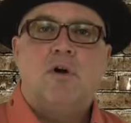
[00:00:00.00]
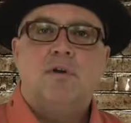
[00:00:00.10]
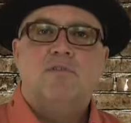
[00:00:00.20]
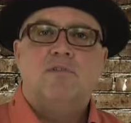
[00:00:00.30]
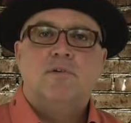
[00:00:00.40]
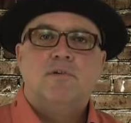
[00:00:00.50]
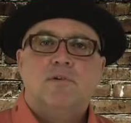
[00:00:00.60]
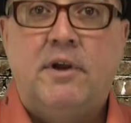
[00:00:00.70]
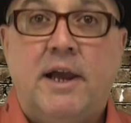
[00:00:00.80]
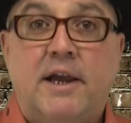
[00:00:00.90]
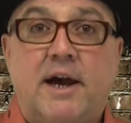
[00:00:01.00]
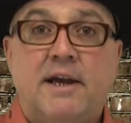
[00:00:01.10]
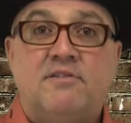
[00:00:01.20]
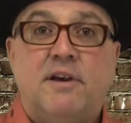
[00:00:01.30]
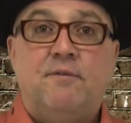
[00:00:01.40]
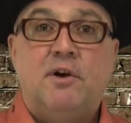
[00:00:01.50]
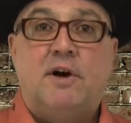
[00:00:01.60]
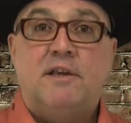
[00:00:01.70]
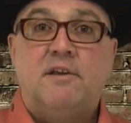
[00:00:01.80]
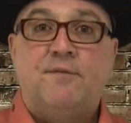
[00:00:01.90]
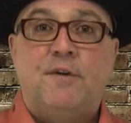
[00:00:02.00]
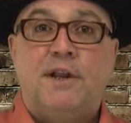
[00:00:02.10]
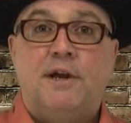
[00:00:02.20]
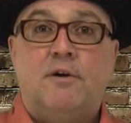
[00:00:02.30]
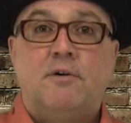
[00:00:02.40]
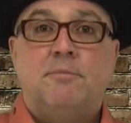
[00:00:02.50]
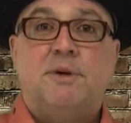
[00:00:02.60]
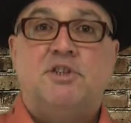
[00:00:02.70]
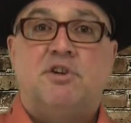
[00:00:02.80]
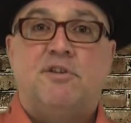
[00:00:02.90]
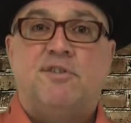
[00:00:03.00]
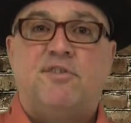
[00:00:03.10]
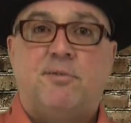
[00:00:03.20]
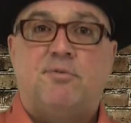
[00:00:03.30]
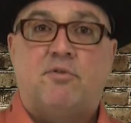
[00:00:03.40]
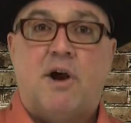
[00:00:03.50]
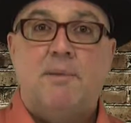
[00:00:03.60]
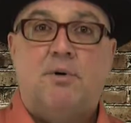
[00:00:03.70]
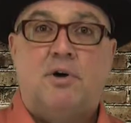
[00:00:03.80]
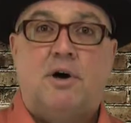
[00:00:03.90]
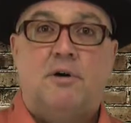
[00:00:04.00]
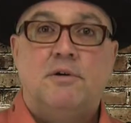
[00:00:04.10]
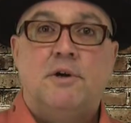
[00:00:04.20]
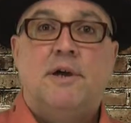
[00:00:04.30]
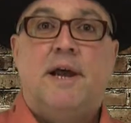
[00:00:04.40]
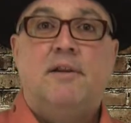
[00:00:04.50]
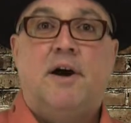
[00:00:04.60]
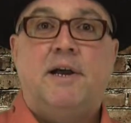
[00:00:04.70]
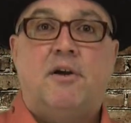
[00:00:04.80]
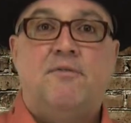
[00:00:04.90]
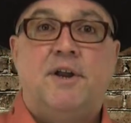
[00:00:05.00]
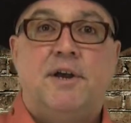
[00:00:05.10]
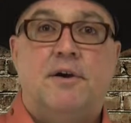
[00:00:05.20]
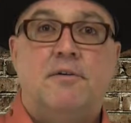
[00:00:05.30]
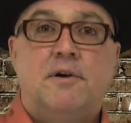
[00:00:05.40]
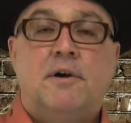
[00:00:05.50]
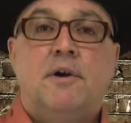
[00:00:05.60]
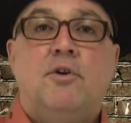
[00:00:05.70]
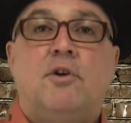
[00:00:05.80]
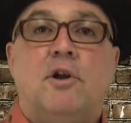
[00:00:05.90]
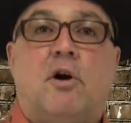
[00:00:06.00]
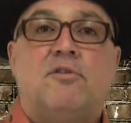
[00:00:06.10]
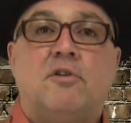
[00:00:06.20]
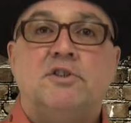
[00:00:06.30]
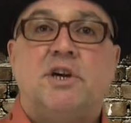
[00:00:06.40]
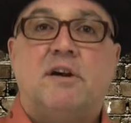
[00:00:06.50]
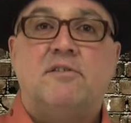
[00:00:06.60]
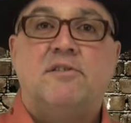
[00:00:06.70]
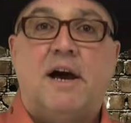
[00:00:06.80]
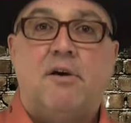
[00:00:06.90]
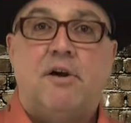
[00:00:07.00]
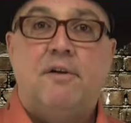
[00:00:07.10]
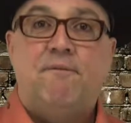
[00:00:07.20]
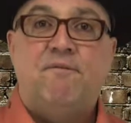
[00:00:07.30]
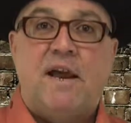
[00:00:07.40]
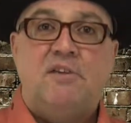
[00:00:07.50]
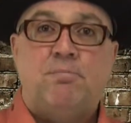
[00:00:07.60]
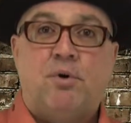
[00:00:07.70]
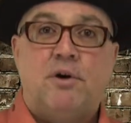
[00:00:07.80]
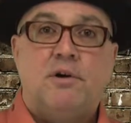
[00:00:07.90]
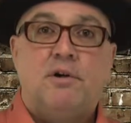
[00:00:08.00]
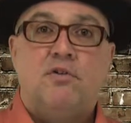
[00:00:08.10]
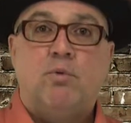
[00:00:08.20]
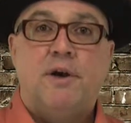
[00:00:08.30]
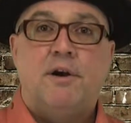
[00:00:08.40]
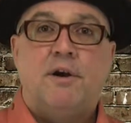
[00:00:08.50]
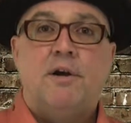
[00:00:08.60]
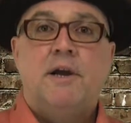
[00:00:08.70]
artist. Hey guys, if you like this video, be sure to subscribe below and like our video. You can also check us out on Facebook, Twitter,